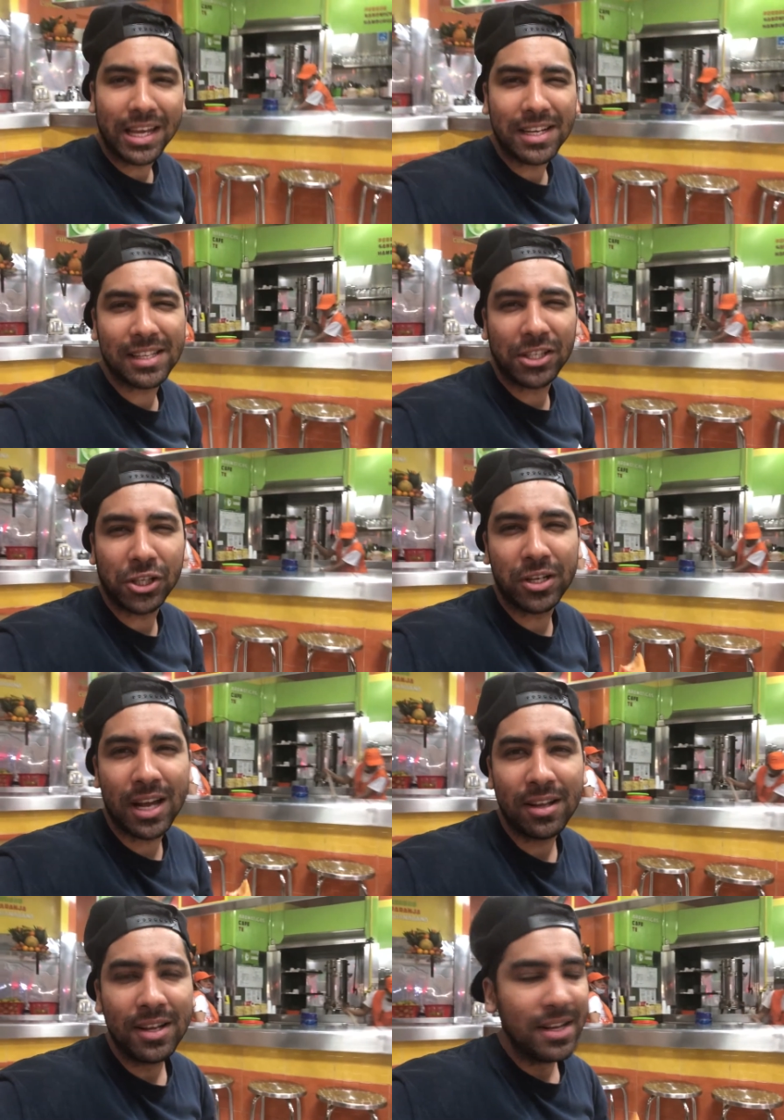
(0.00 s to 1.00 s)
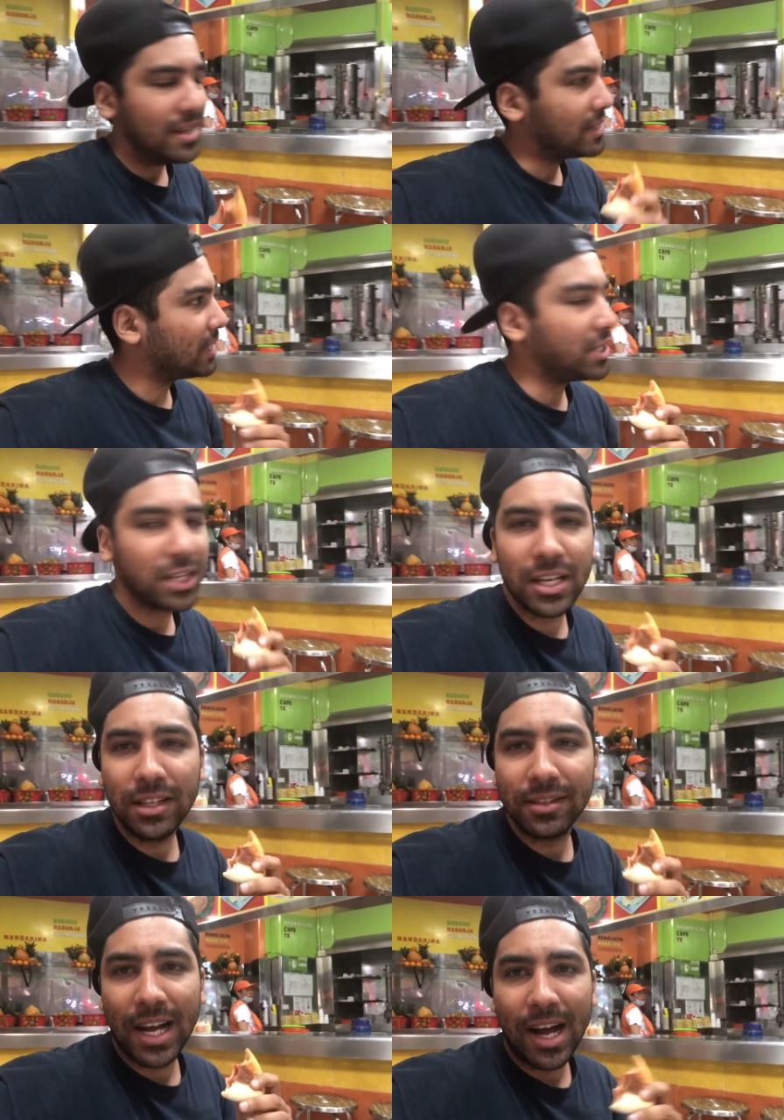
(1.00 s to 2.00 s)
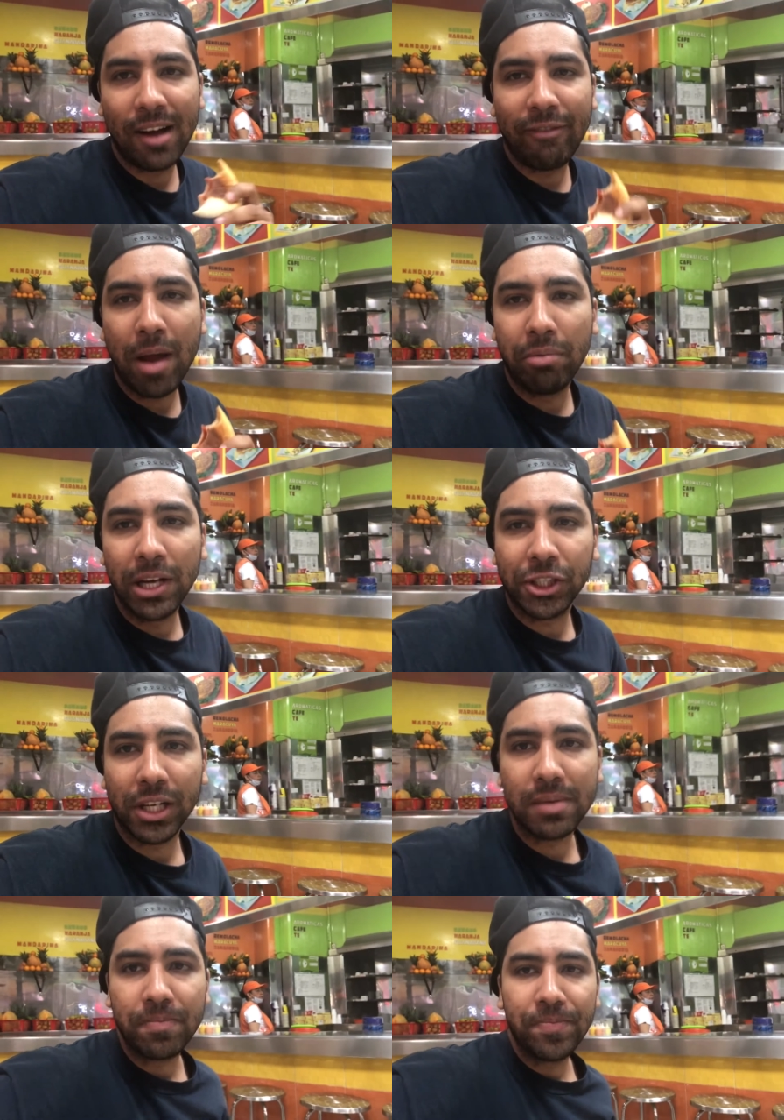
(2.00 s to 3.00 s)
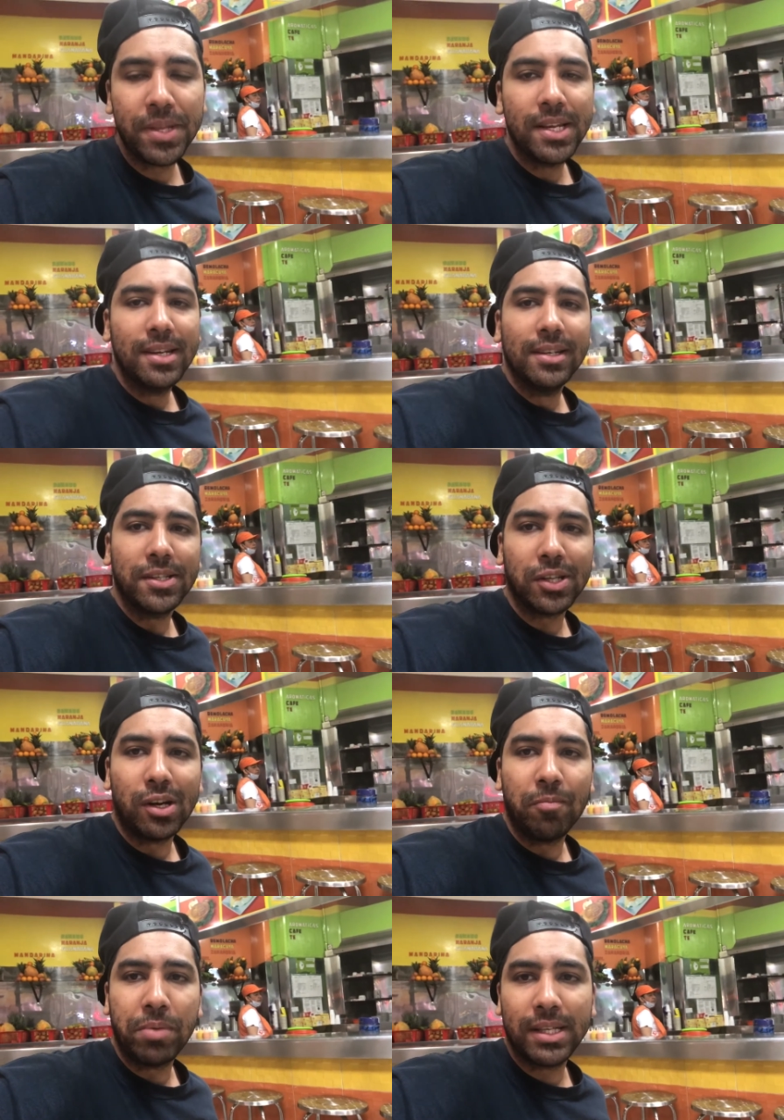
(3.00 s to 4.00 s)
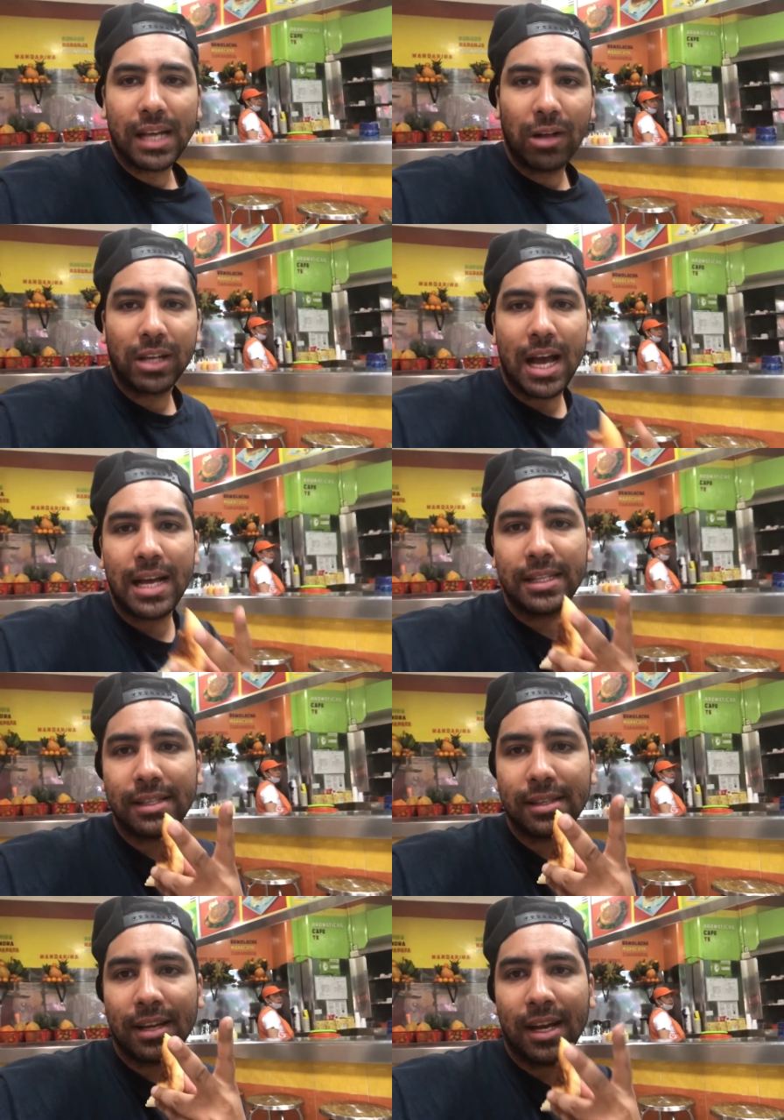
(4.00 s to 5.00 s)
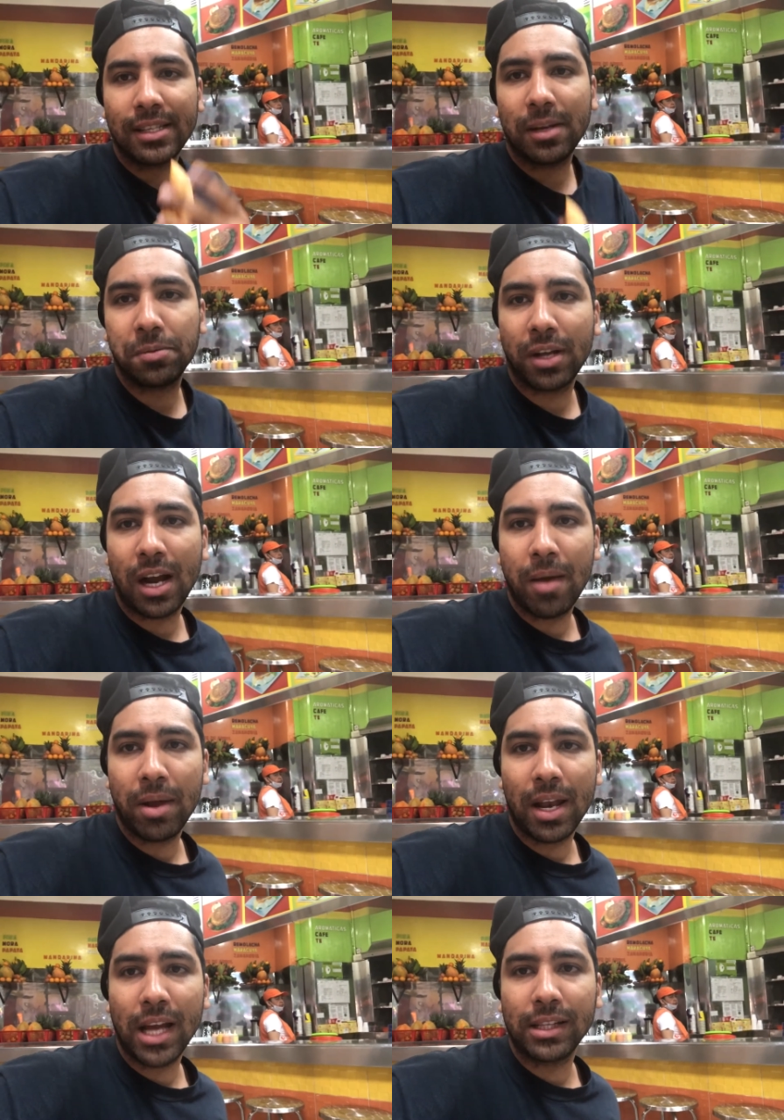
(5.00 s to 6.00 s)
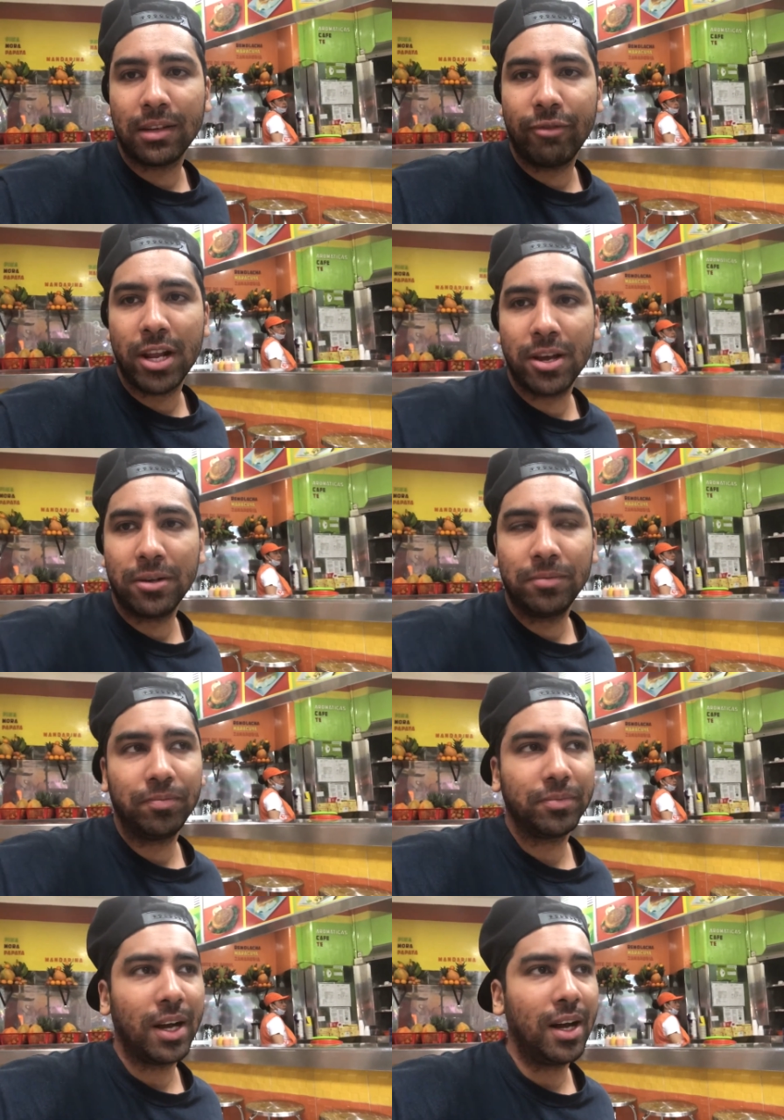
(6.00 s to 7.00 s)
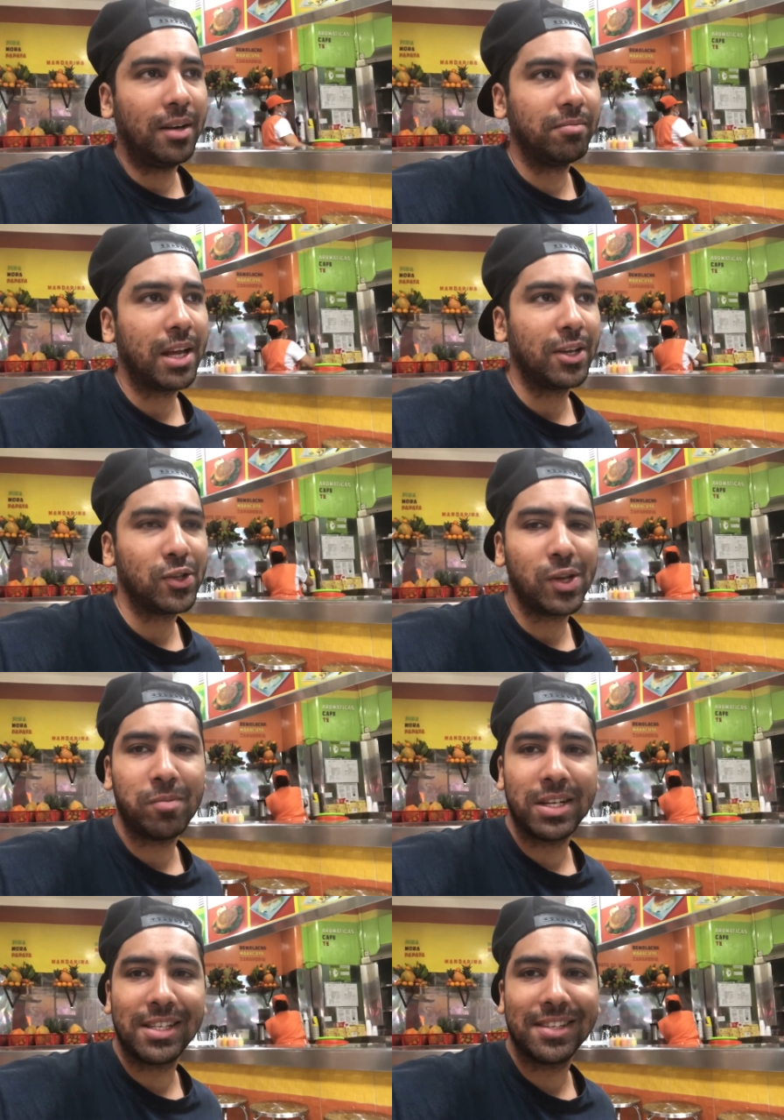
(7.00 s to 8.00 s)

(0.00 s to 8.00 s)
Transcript: here, such a good, such a good uh, vibration. So peace out, guys. Uh, subscribe and like the video. Um, thank you so much.